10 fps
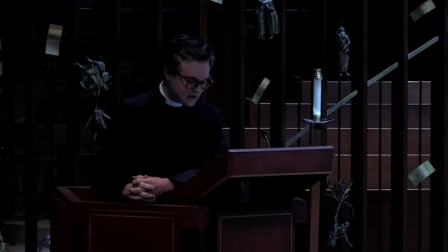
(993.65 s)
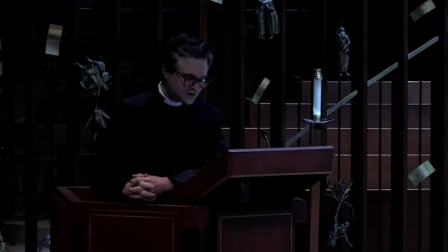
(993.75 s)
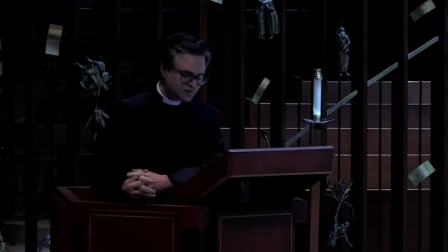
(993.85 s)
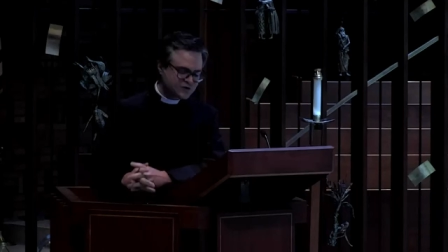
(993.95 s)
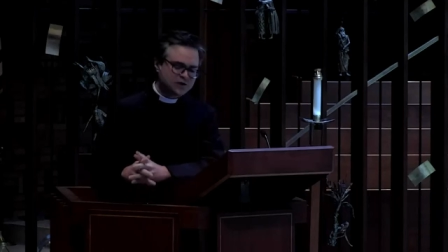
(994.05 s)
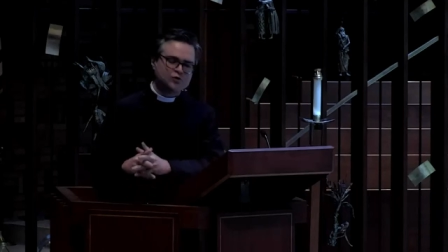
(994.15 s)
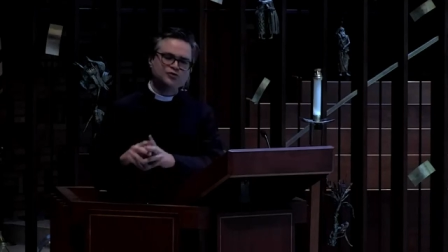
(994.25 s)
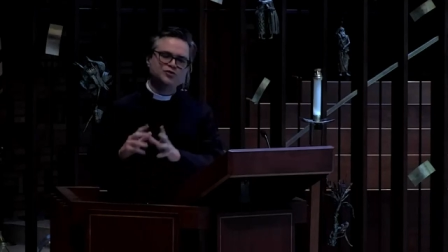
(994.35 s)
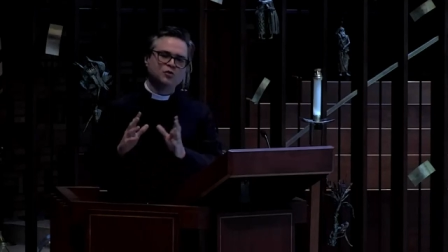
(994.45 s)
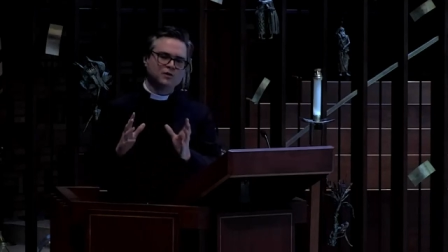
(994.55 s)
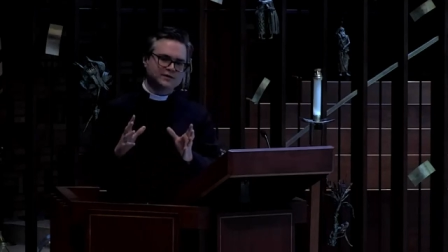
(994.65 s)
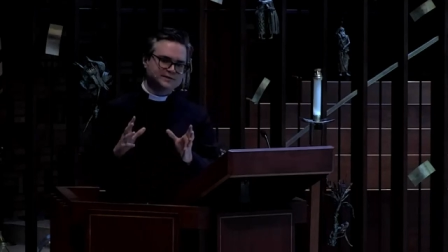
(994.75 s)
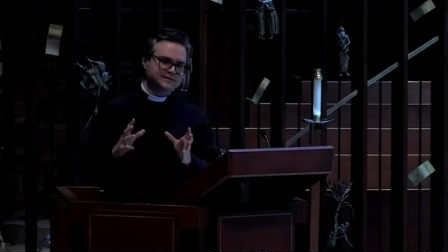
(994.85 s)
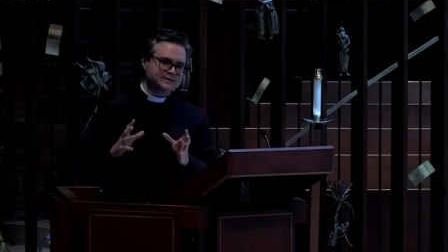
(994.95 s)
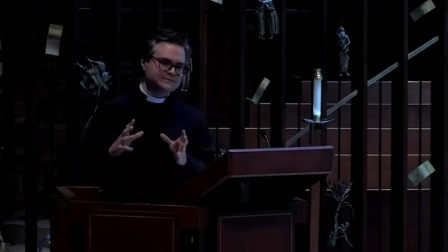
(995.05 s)
those little
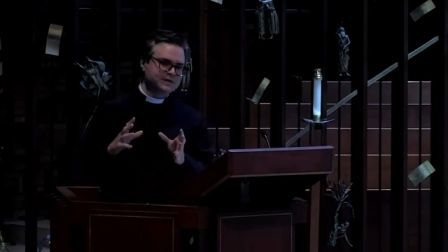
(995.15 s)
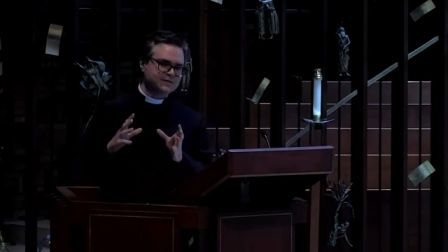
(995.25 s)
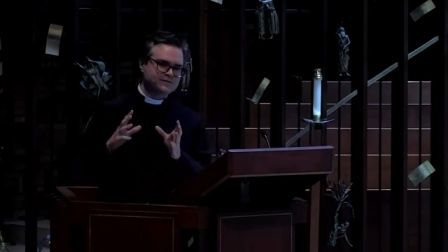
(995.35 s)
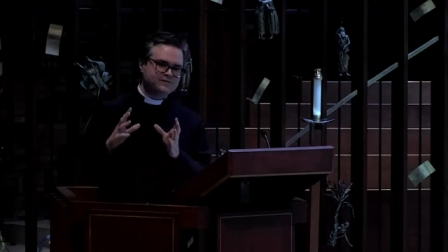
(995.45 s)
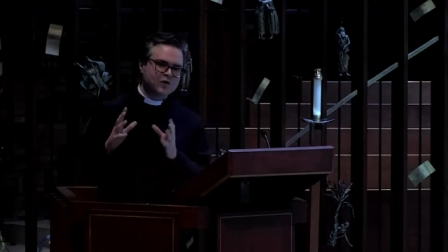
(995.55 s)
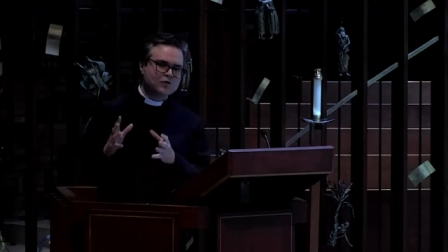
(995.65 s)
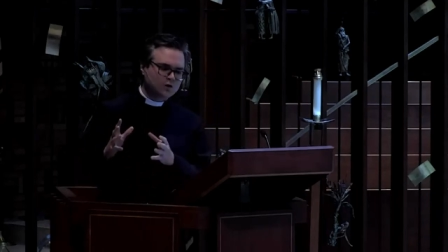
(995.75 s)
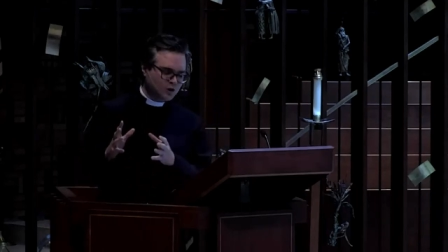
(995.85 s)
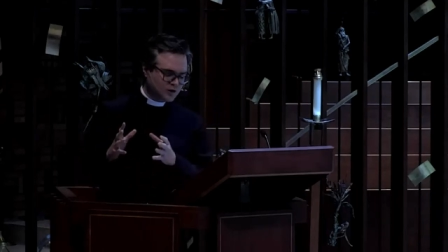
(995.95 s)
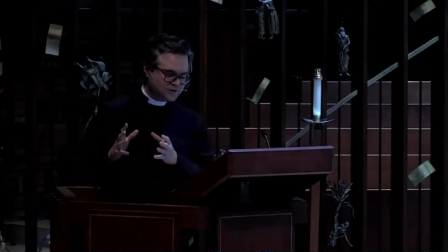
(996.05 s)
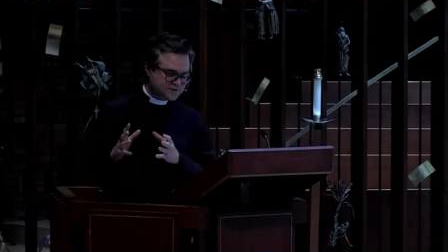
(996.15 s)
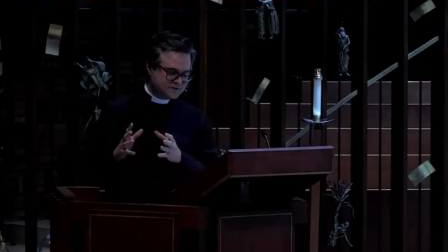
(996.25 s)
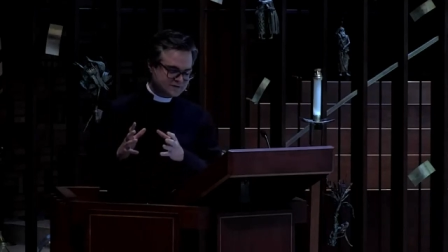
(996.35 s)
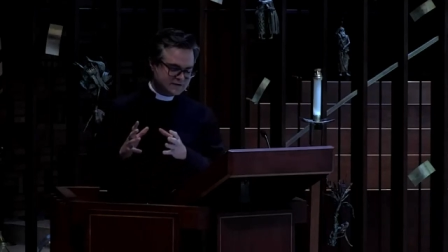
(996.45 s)
joys, the phone calls,